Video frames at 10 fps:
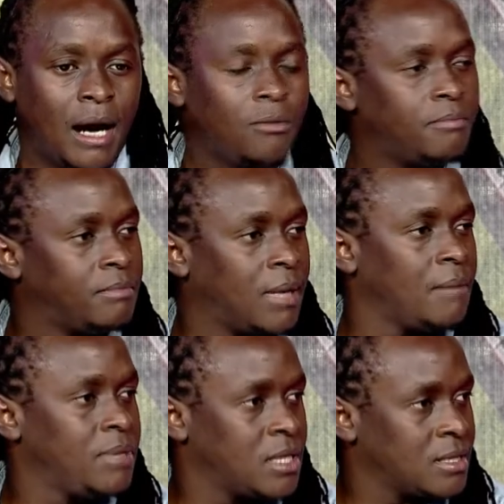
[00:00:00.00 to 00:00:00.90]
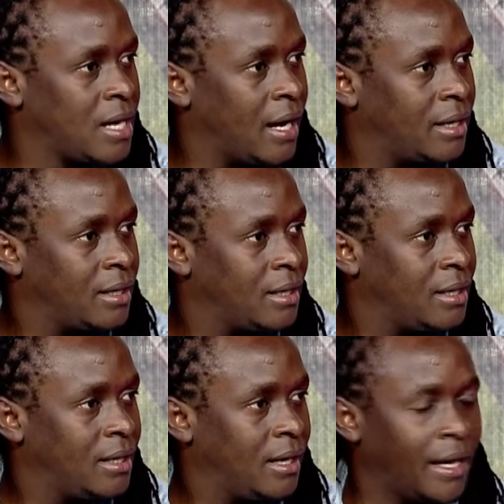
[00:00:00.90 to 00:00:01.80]
I'm an ambitious guy,
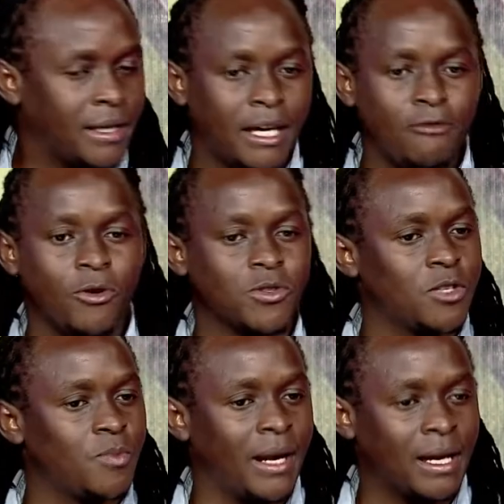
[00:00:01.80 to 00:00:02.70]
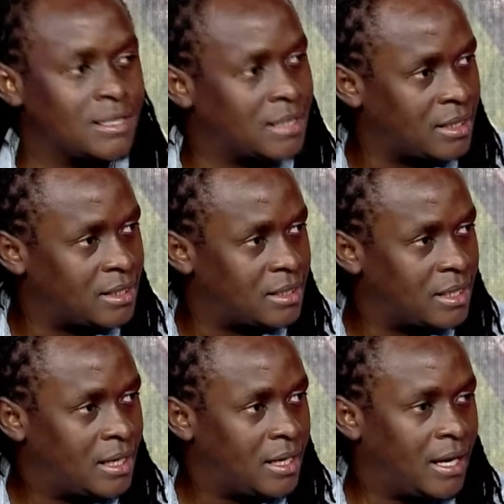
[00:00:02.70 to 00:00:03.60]
and K F W A was not my last stand.
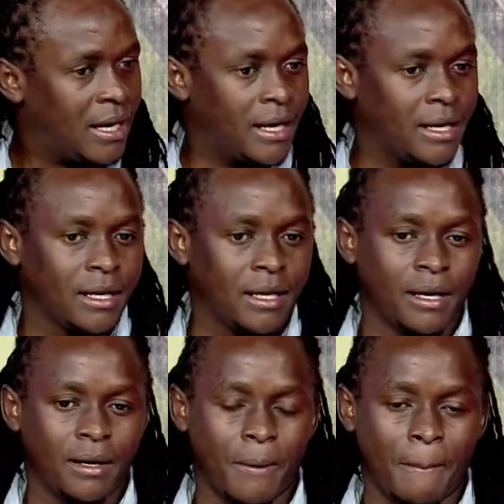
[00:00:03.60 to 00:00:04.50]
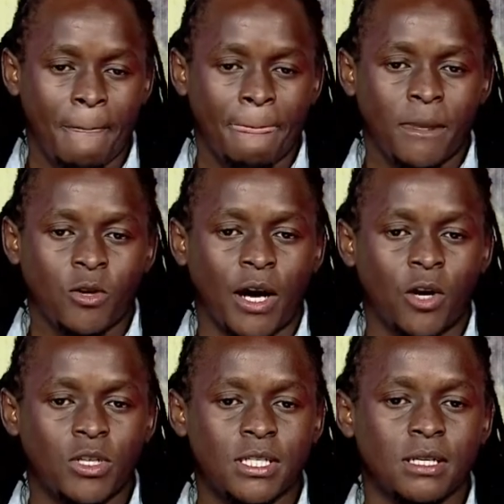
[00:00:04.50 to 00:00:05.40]
And um, you
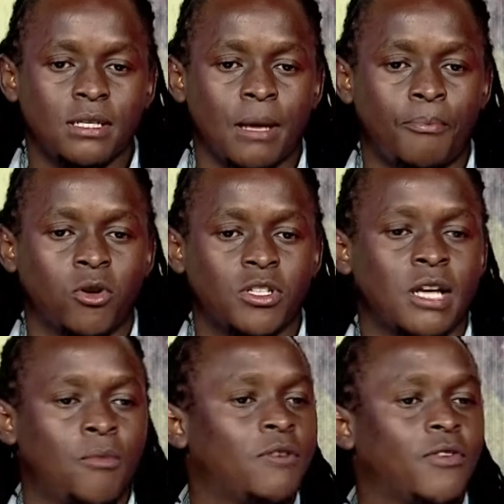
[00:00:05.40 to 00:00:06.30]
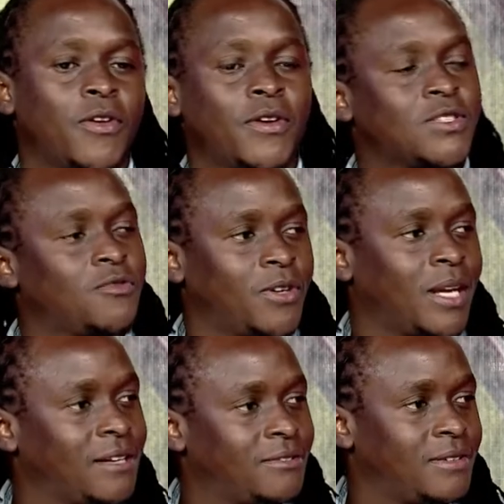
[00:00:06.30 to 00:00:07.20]
cannot support someone for the rest of your
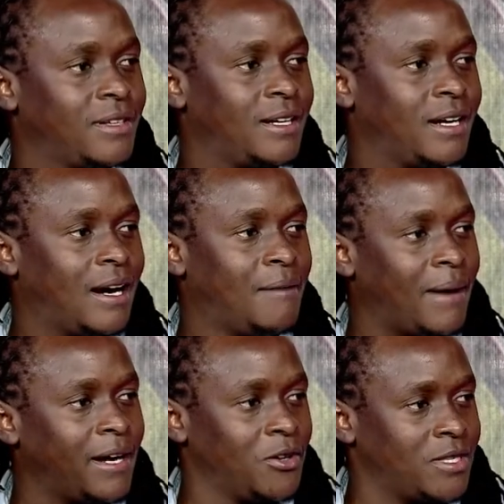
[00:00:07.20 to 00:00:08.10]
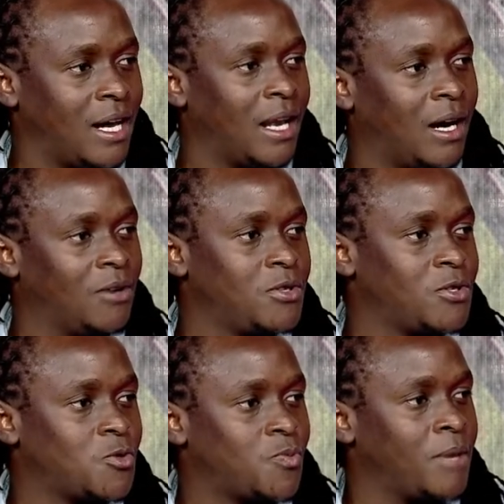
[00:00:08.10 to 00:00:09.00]
life. Am I not allowed
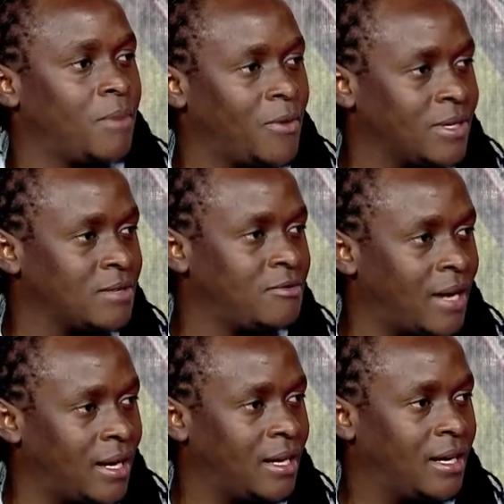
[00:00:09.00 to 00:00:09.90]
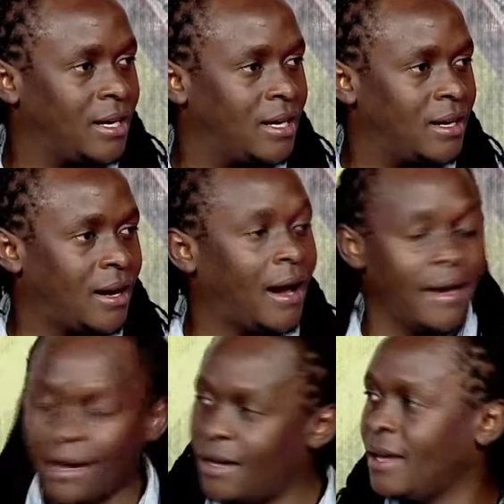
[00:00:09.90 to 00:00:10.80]
to spread my wings and fly?
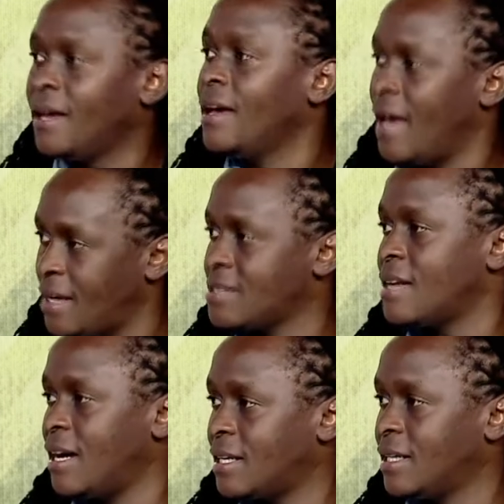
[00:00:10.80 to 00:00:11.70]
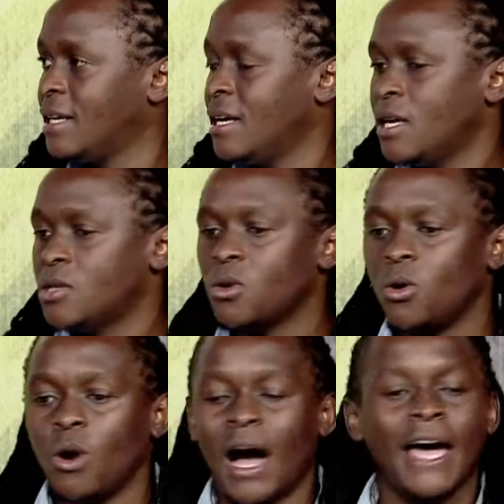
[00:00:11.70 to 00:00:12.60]
Everybody I, is allowed. Exactly. To do that. Yeah.
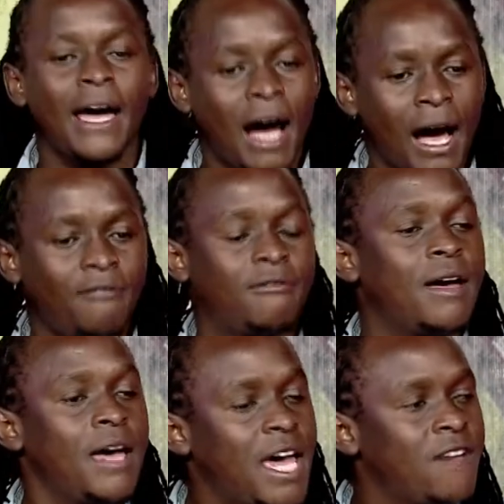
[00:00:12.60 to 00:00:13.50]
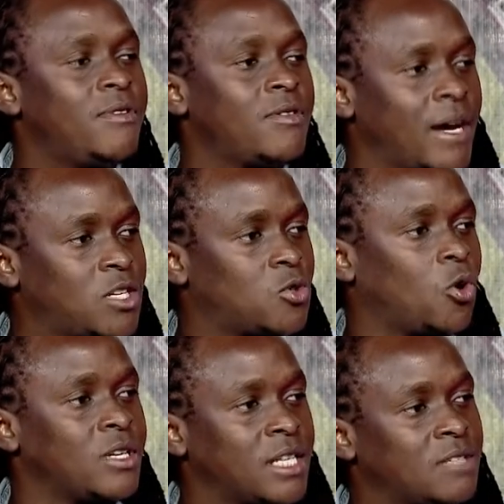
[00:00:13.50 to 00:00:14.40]
So I have every right to
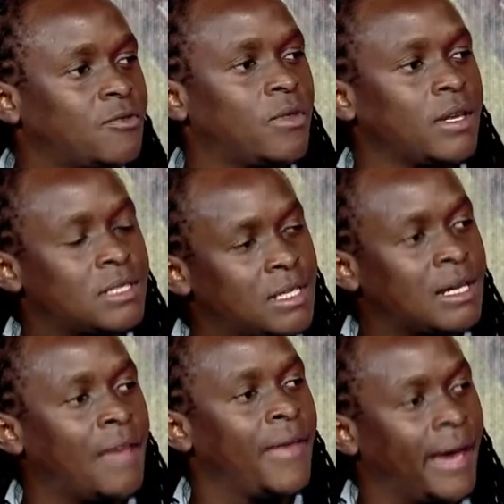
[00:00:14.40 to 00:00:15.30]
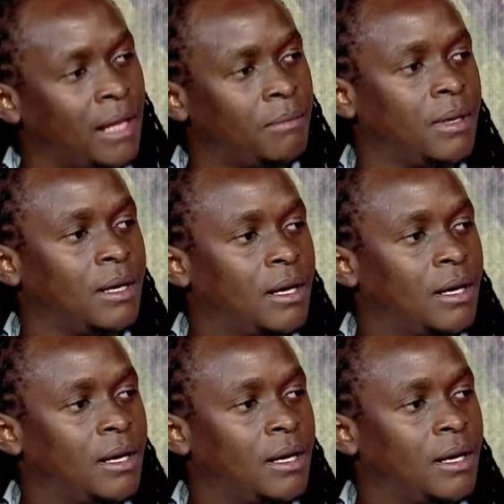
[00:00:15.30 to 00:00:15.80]
contest for the seat at the helm.